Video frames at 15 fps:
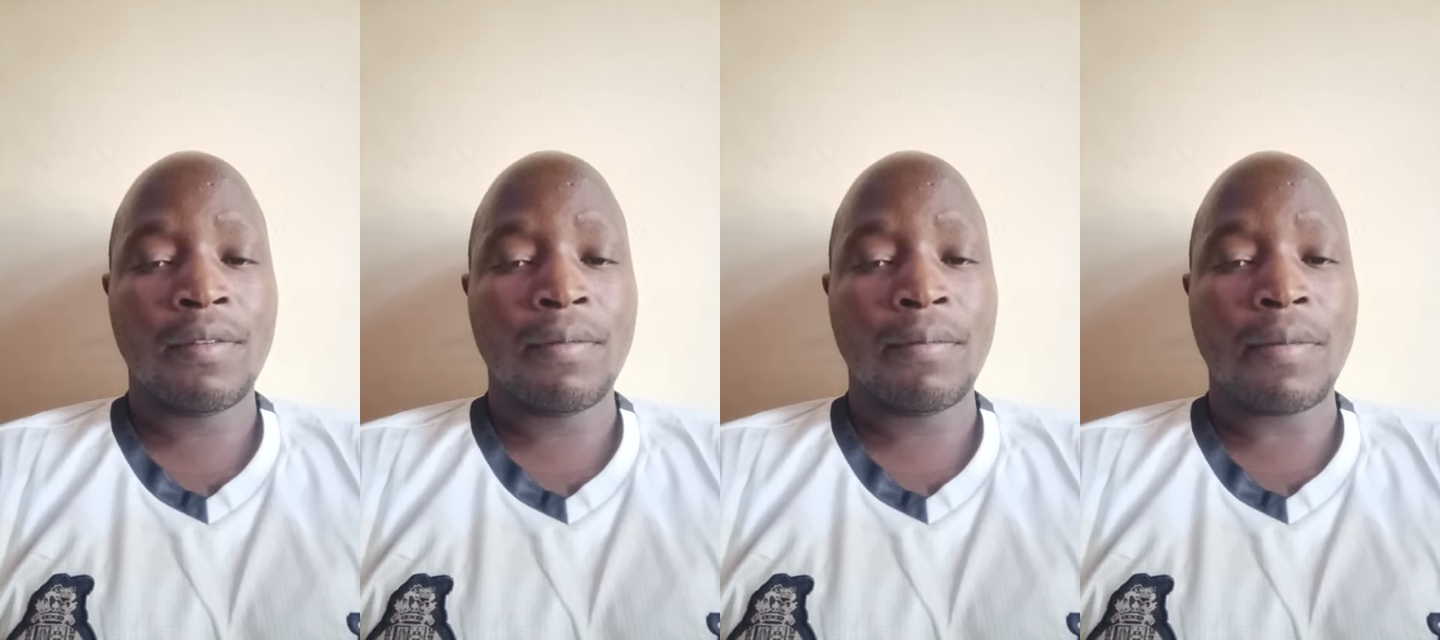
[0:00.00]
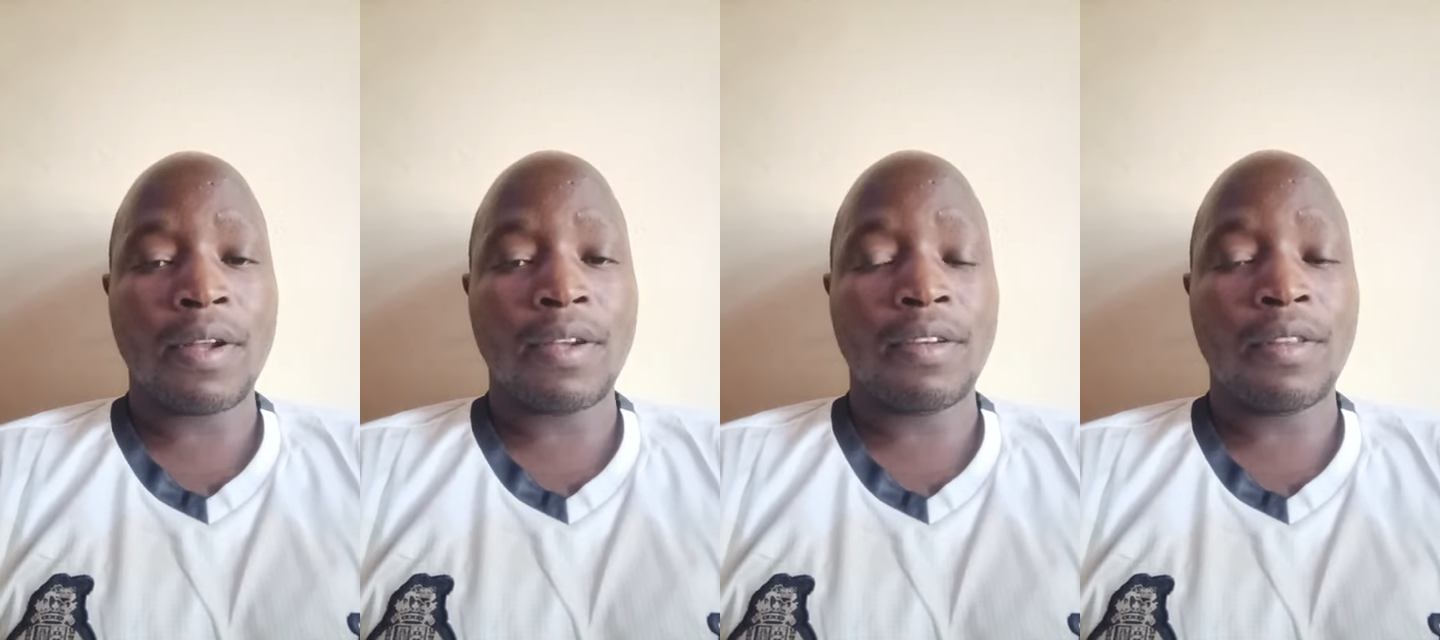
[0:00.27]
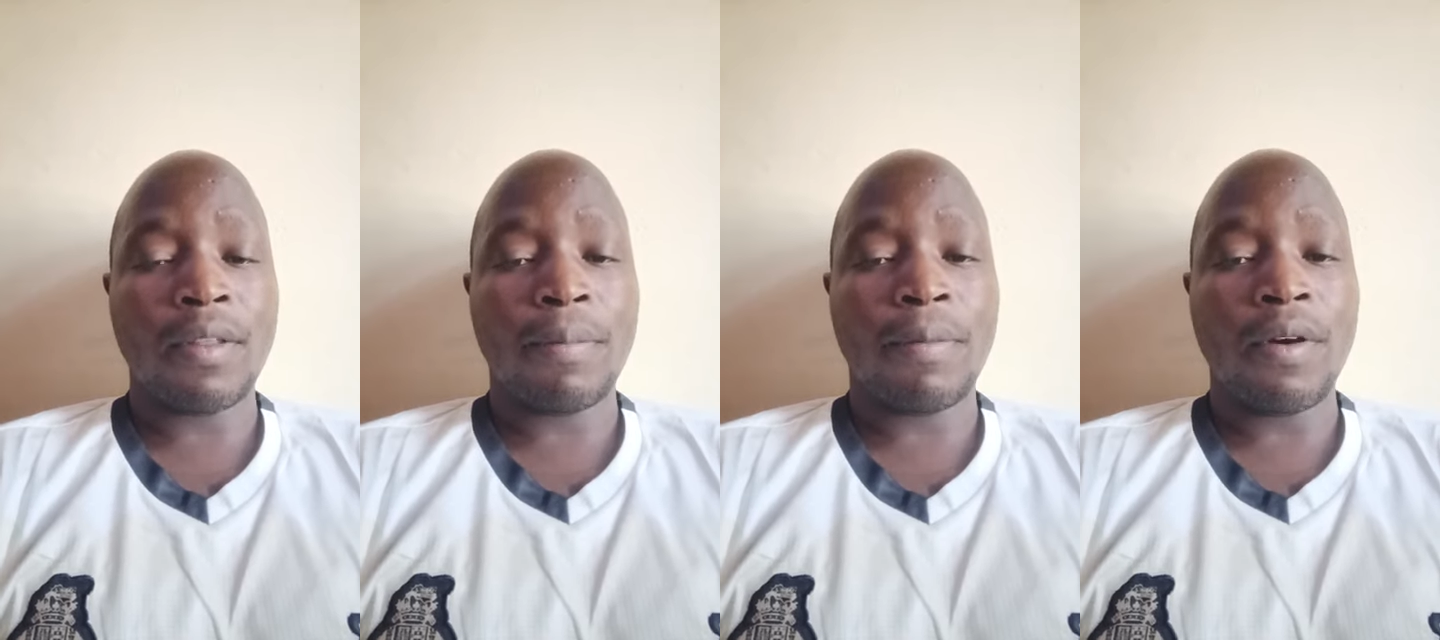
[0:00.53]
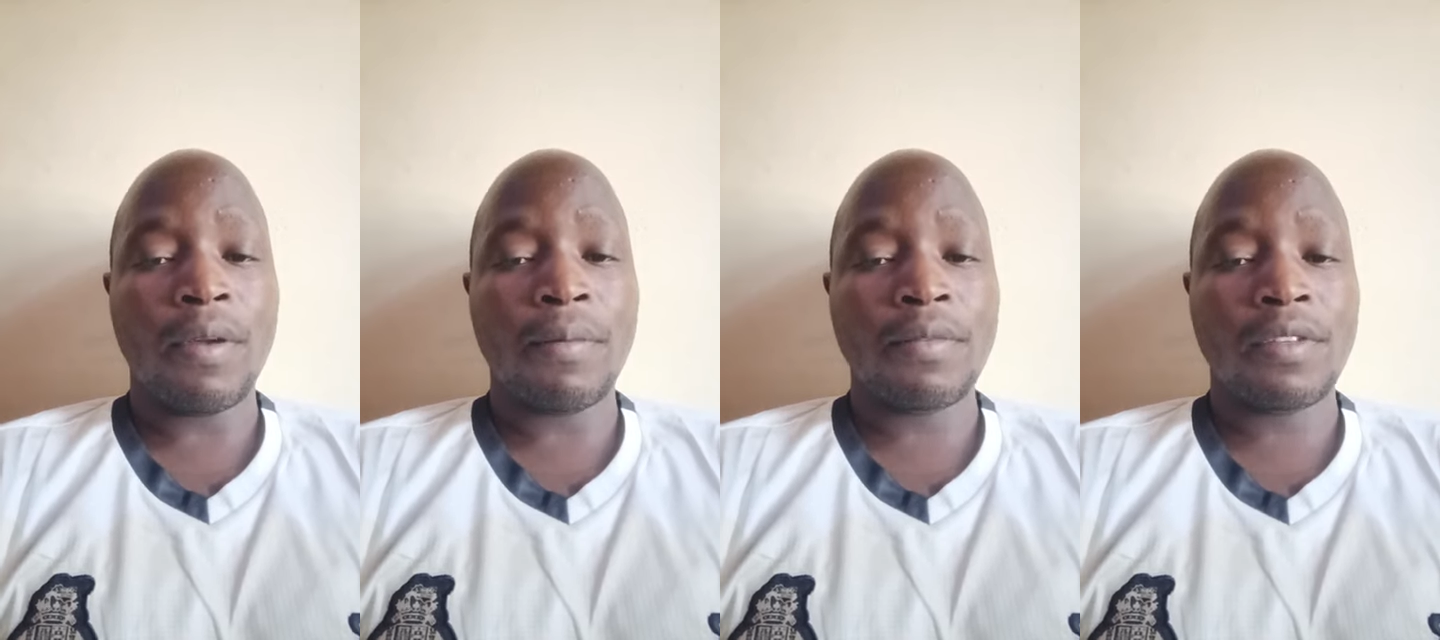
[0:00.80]
but the
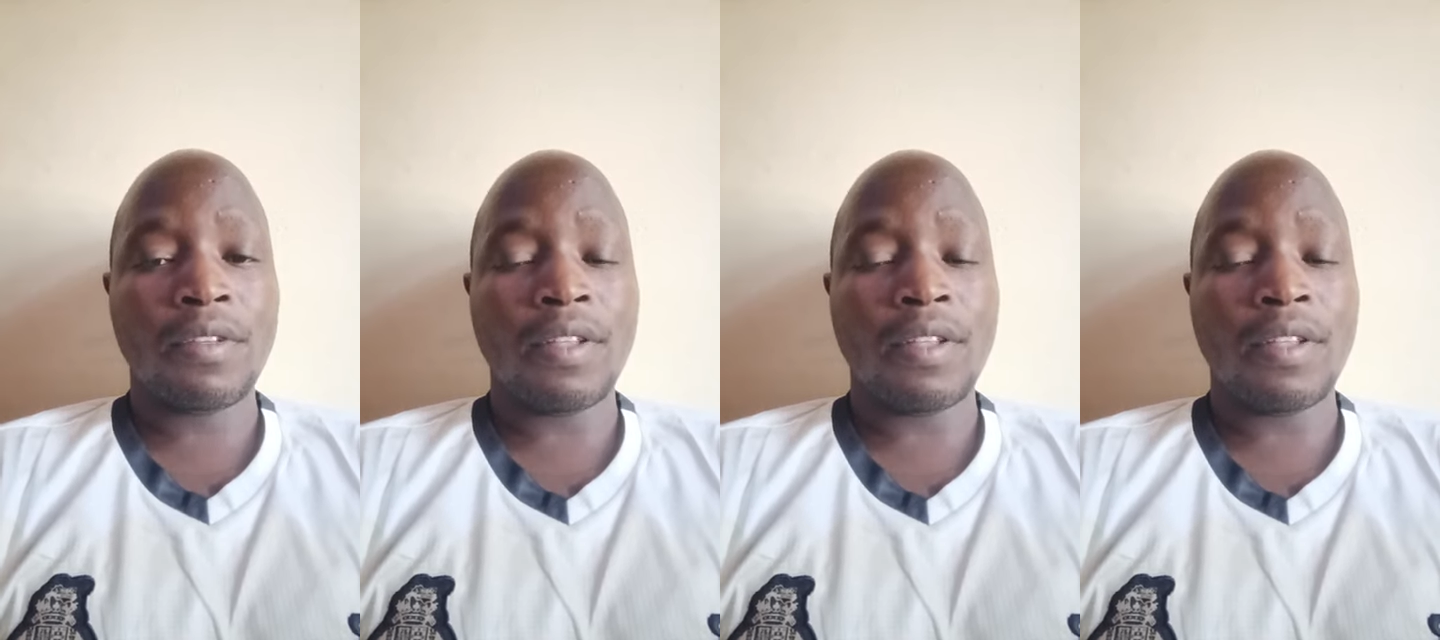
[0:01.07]
poems